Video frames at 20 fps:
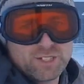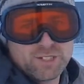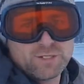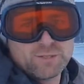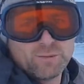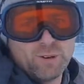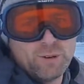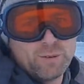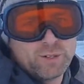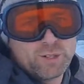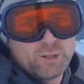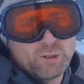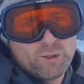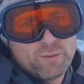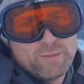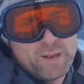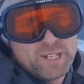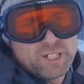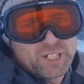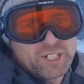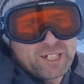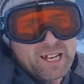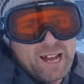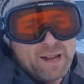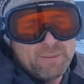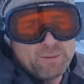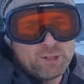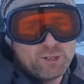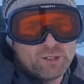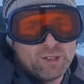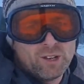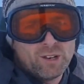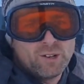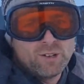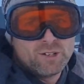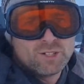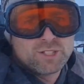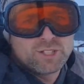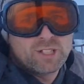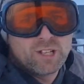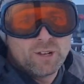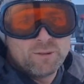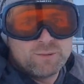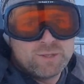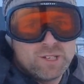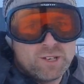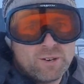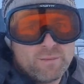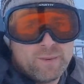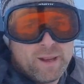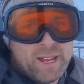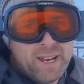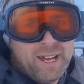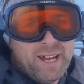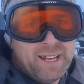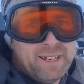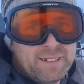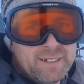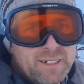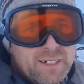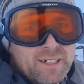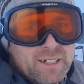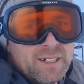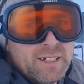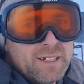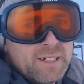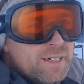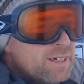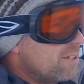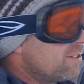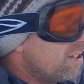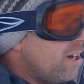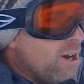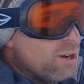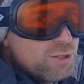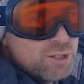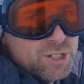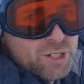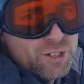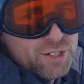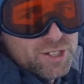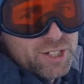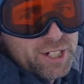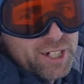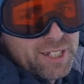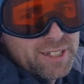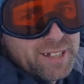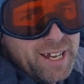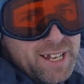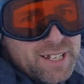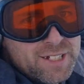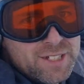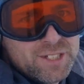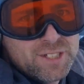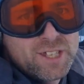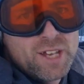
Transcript: is what we call the magic carpet on the lunar slopes here at Mount Hutt. It's a whole series of containers